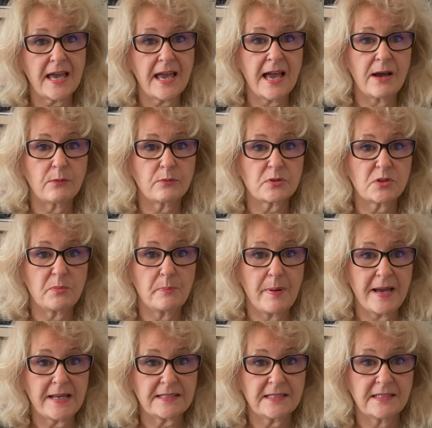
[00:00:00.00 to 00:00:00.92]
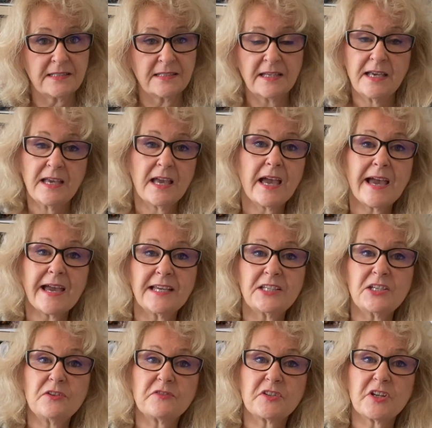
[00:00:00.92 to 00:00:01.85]
out your pattern and
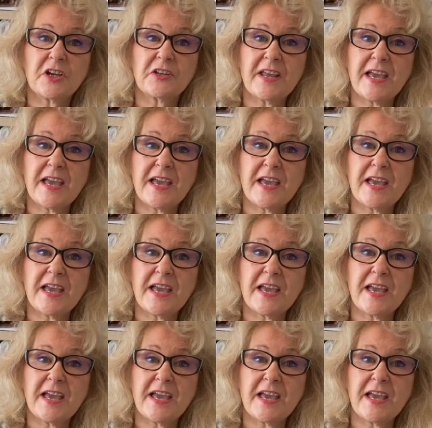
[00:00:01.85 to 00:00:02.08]
you've done